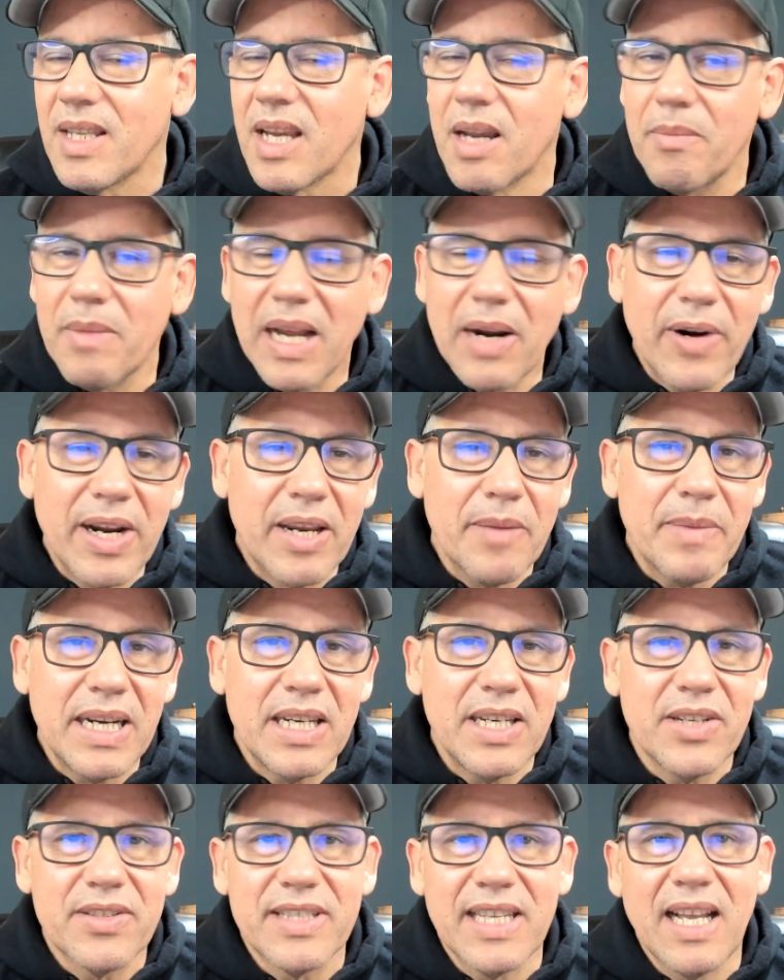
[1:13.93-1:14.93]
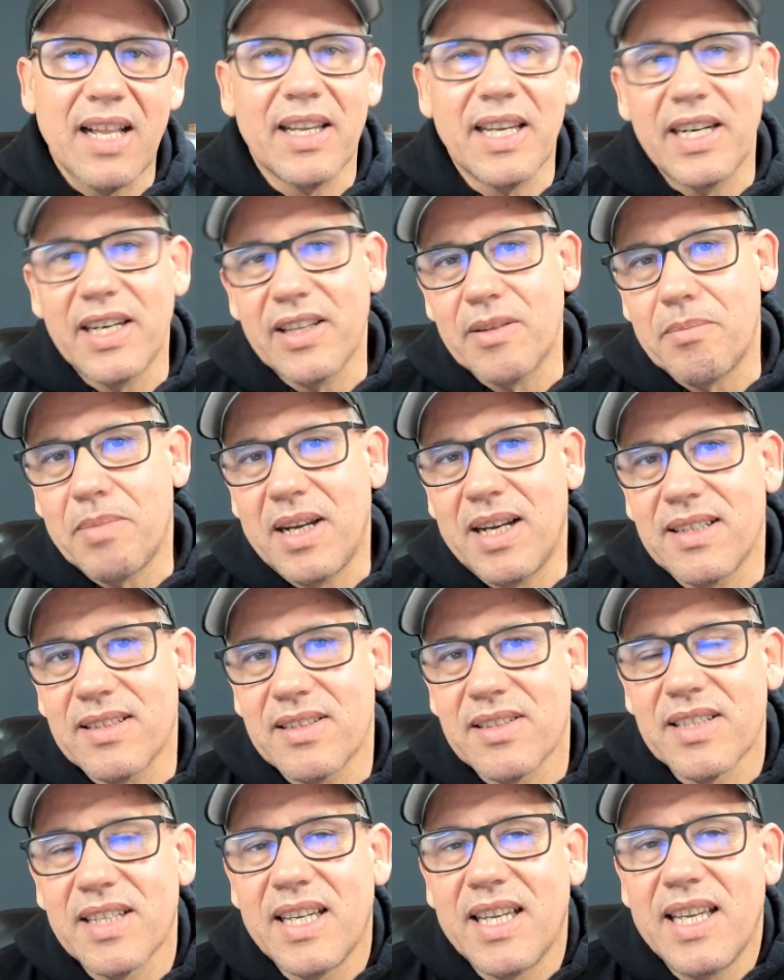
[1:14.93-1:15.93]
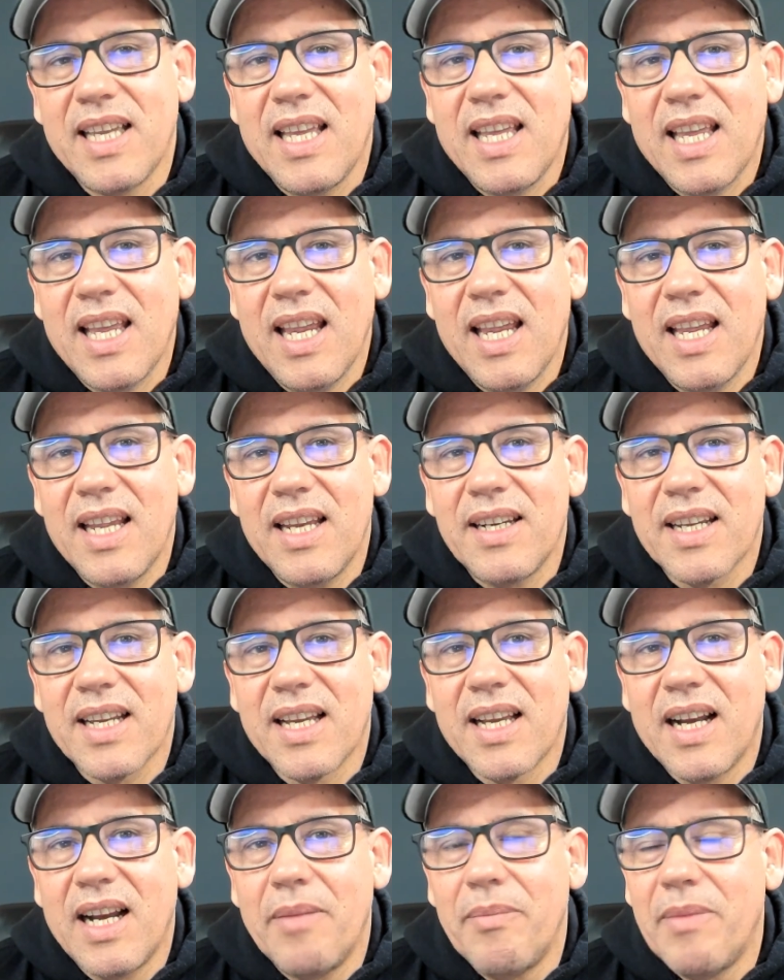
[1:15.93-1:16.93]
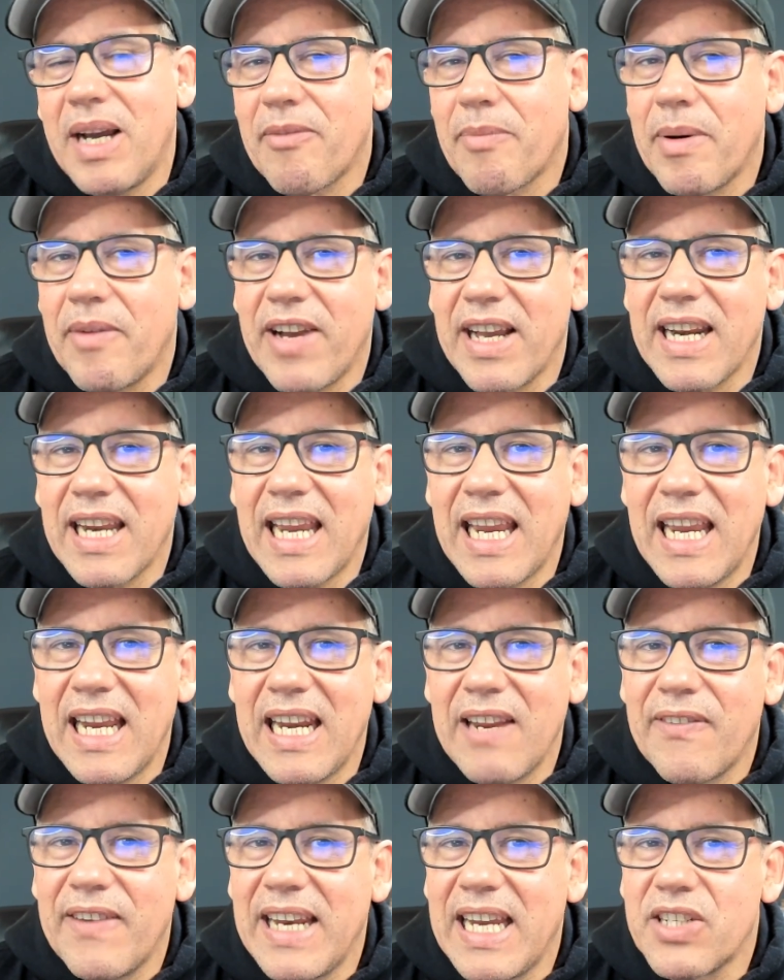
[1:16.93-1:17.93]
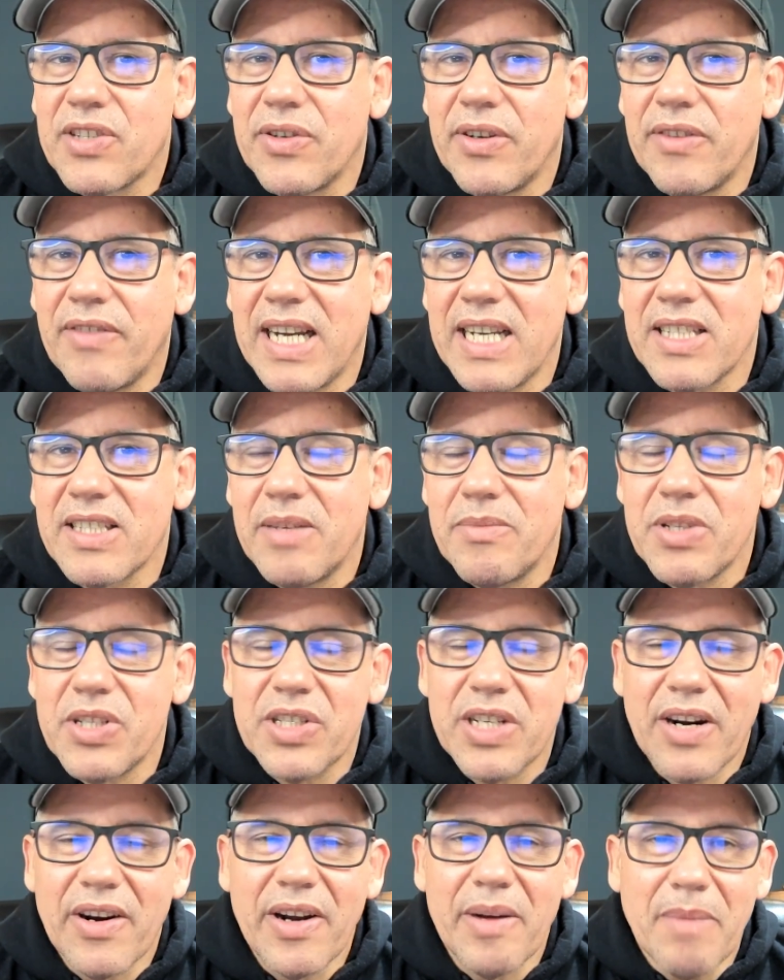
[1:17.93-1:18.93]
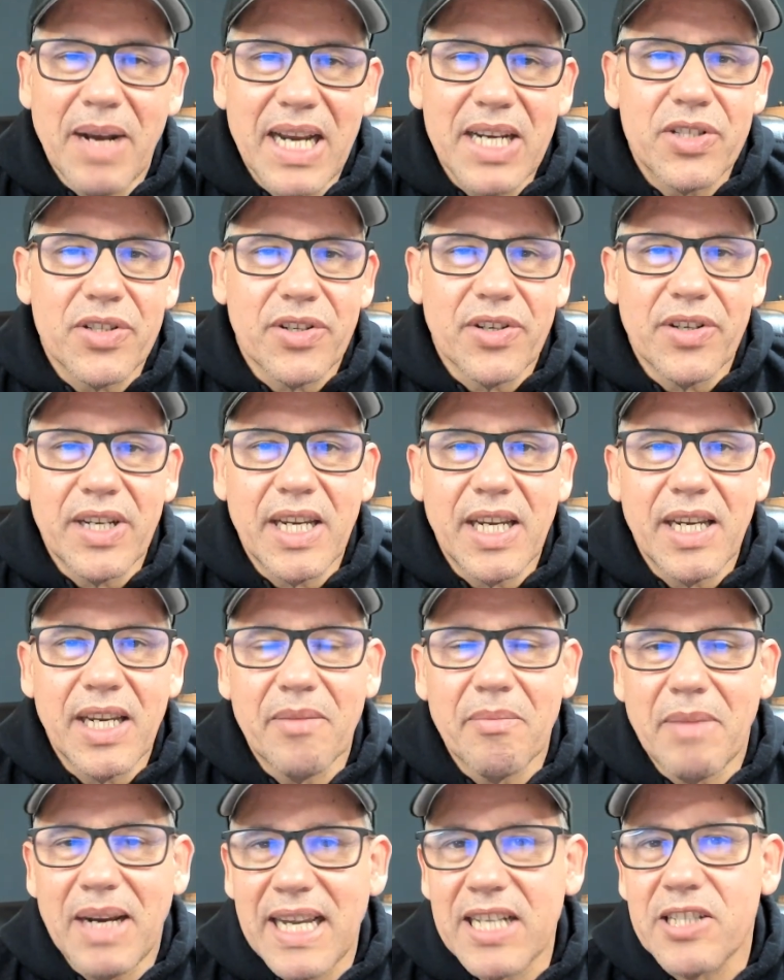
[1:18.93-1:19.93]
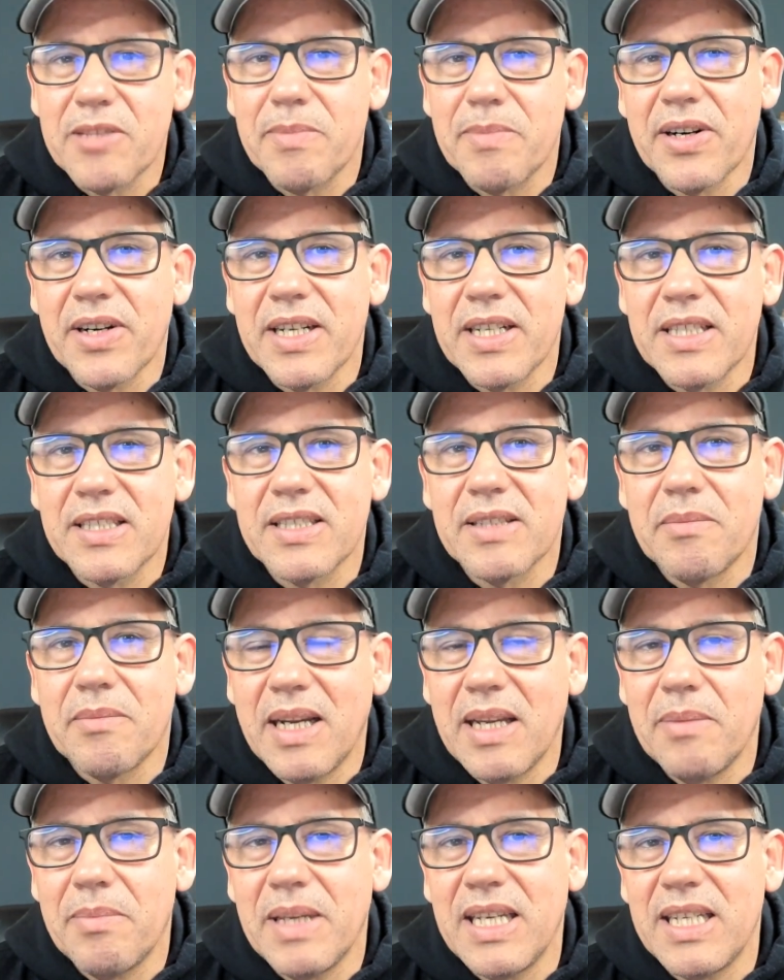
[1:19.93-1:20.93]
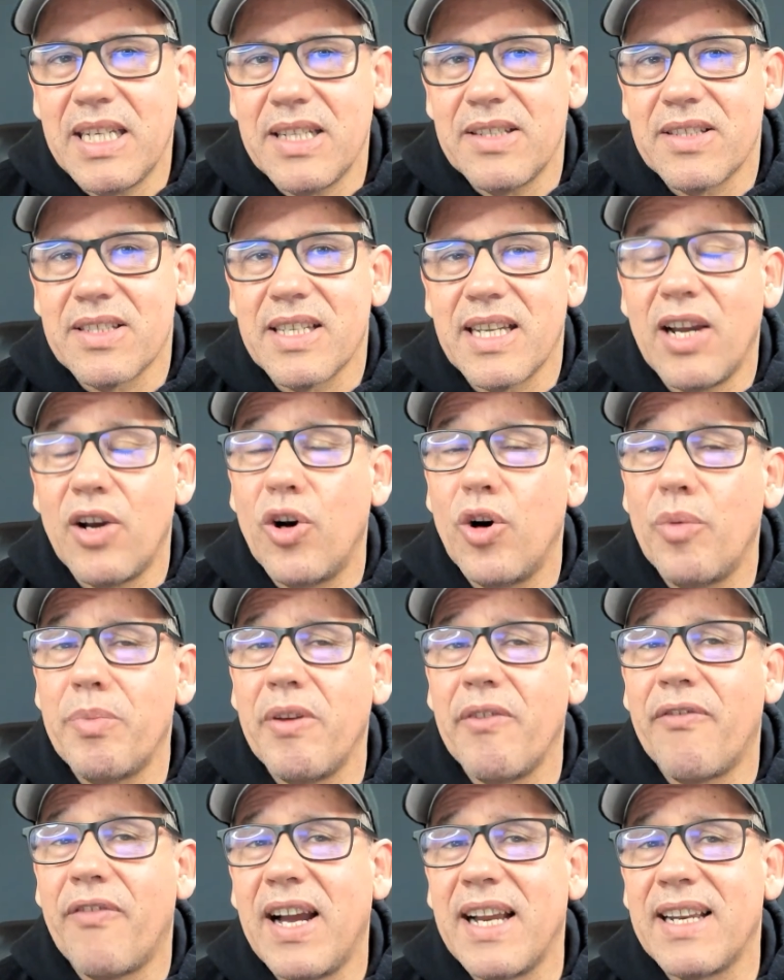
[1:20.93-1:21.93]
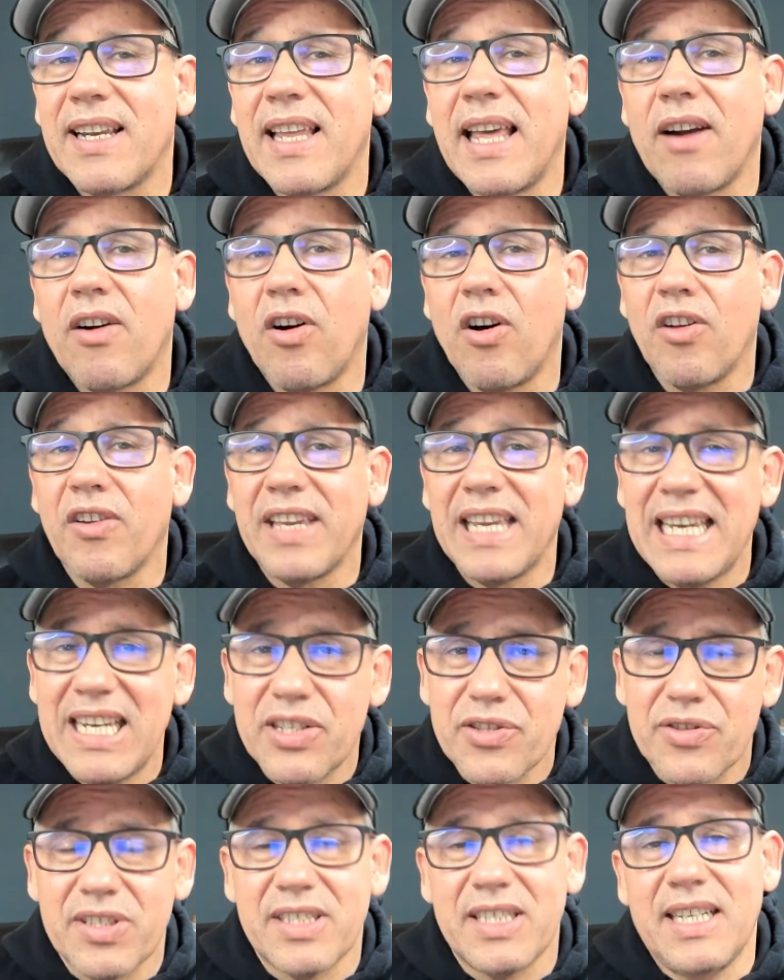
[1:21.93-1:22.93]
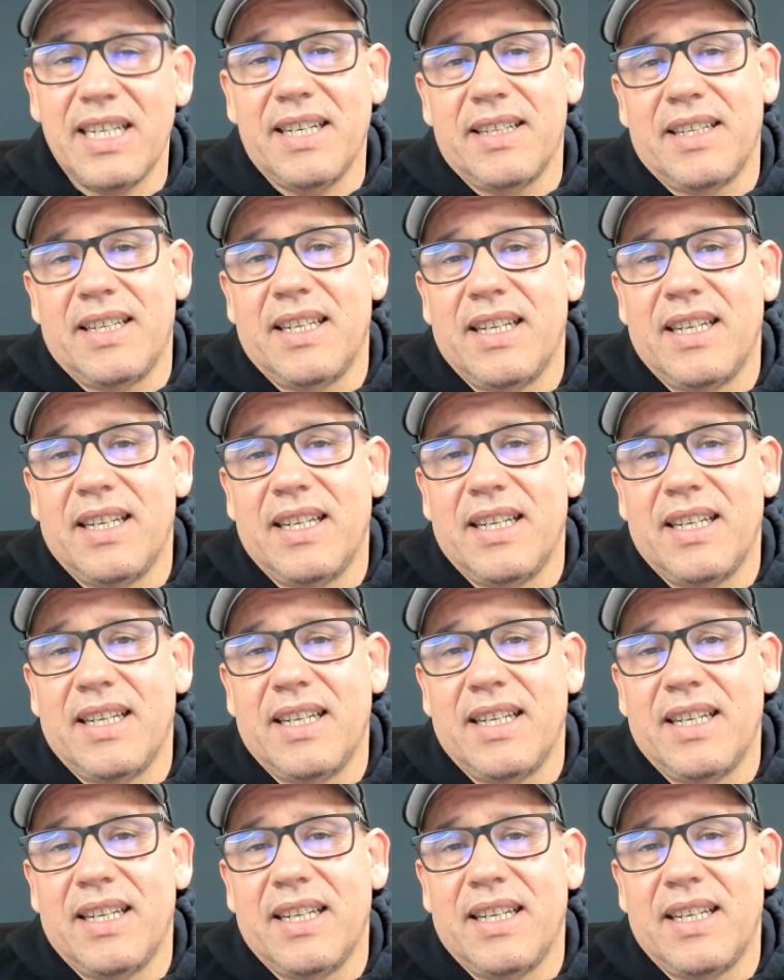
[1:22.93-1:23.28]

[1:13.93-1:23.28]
I'm not recommending you sell any of the bonds. And I'm not providing any financial advice. I'm just sharing my journey, my experience, my opinions. And I hope you find that all interesting.